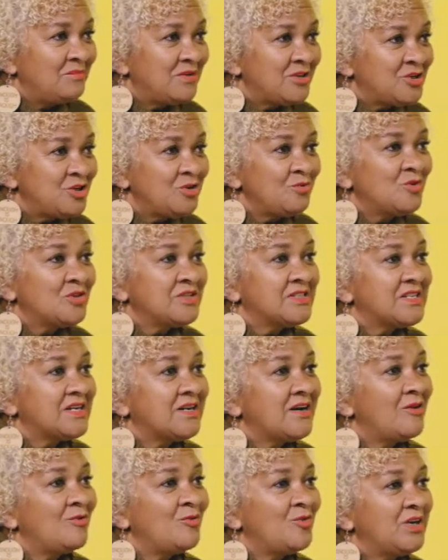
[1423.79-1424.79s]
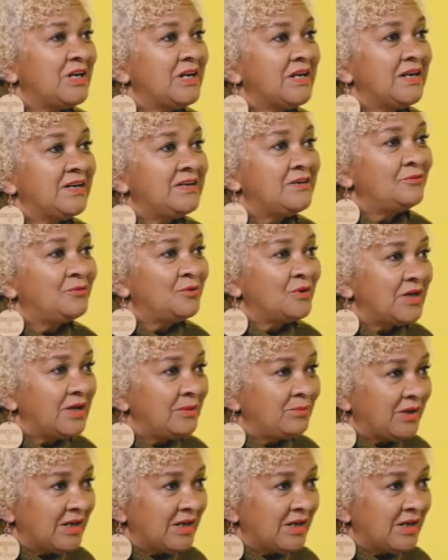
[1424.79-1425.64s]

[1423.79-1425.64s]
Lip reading: She was the coordinator for Rape